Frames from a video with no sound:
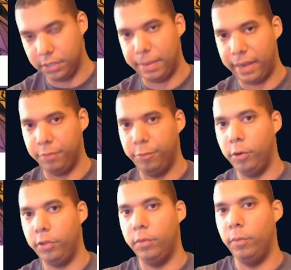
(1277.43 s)
this back and
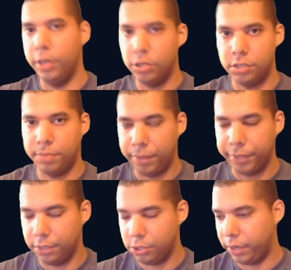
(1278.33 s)
forth. We know she's probably
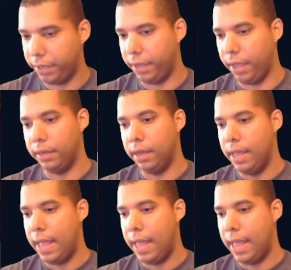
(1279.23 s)
going to strike again.